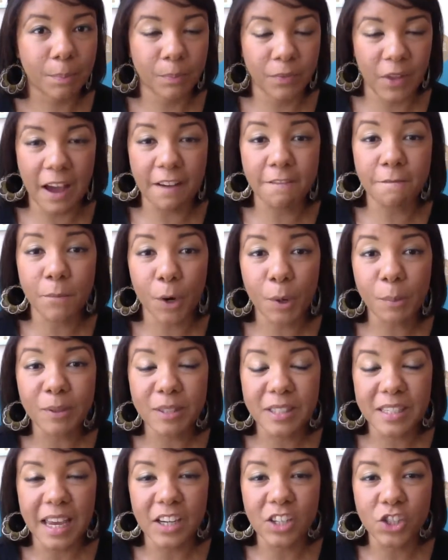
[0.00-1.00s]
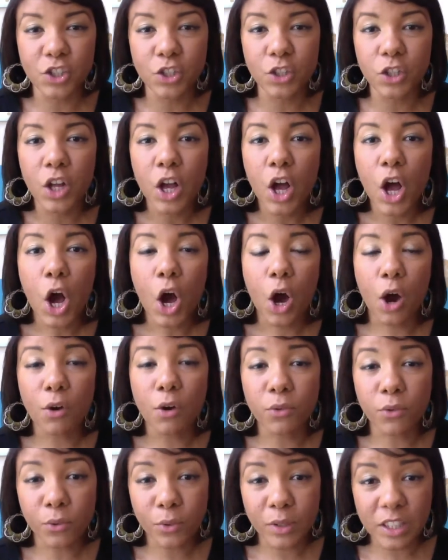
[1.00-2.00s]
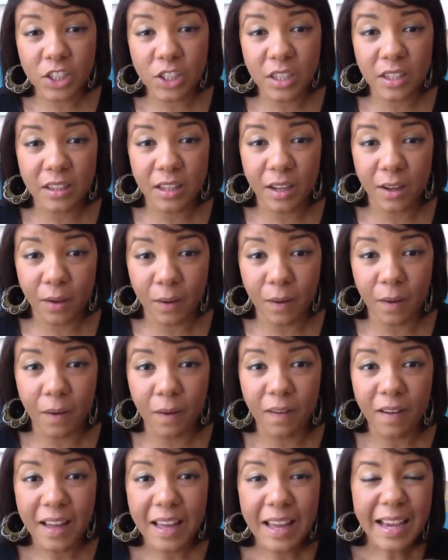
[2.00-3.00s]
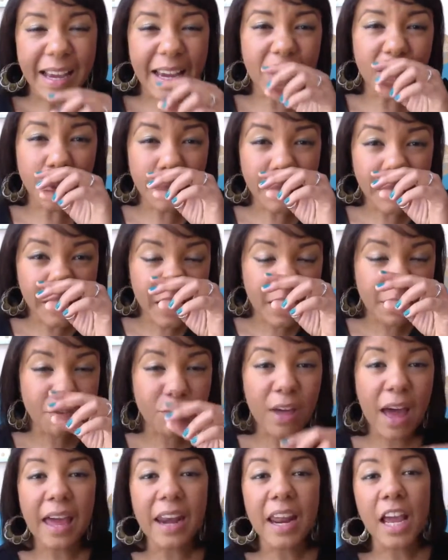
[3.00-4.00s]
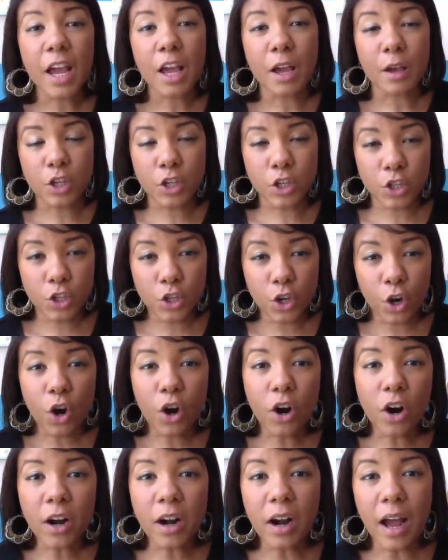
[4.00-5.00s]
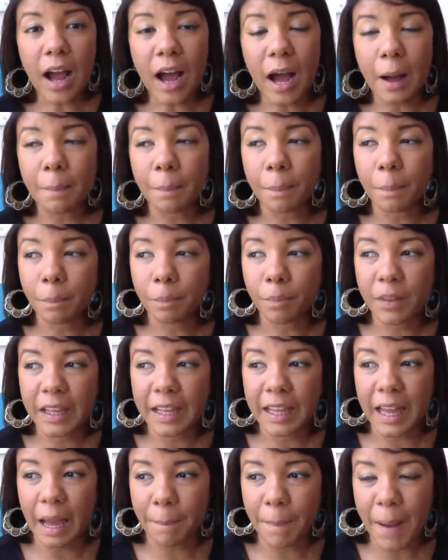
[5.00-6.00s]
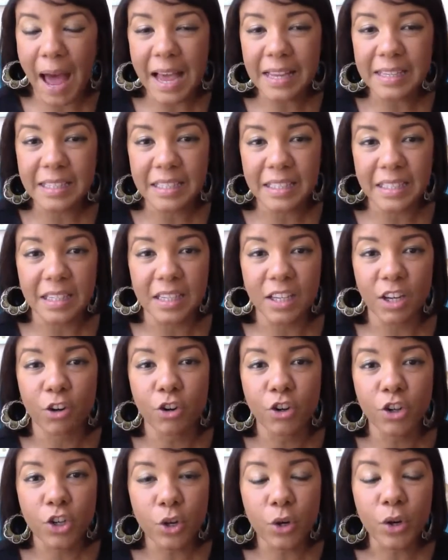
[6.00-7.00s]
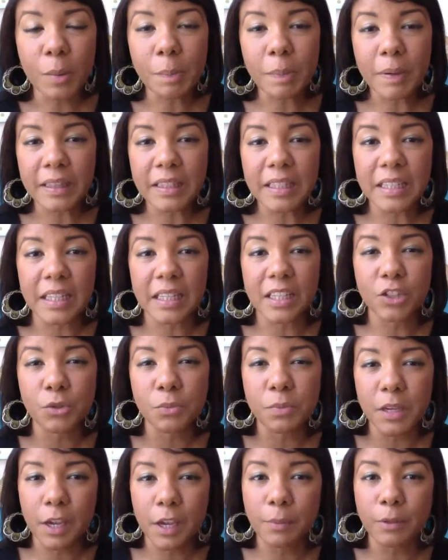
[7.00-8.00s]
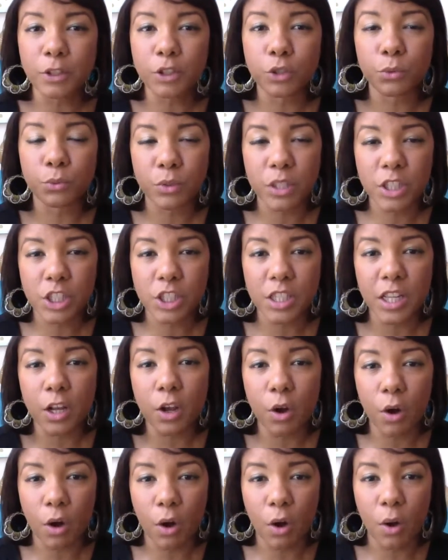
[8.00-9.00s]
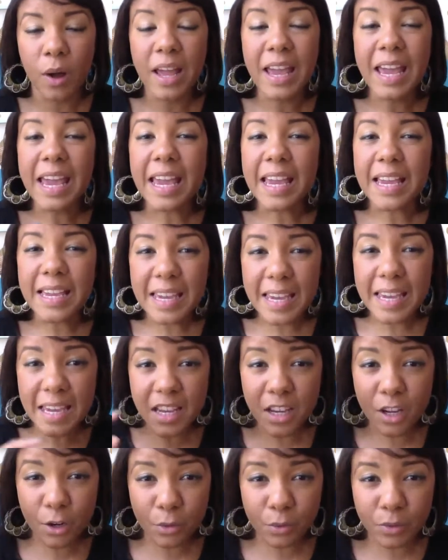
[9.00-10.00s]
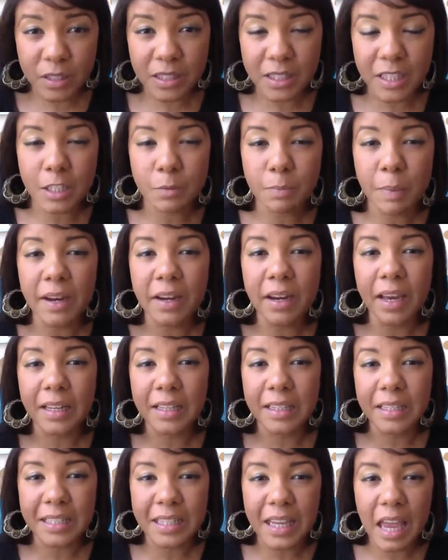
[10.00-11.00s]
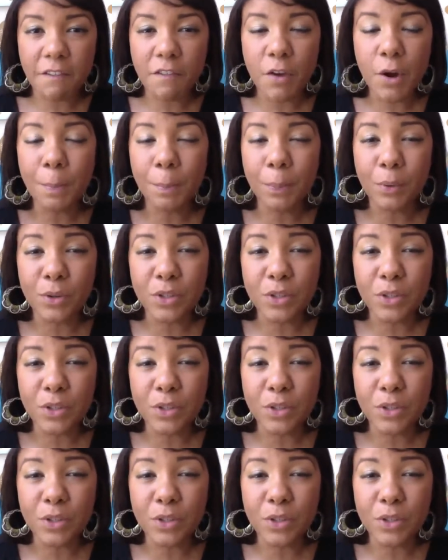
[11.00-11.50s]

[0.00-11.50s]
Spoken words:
have more potential of reaching the goal. Can you believe that? Your capacity or your ability to be able to reach the goal increases by 97%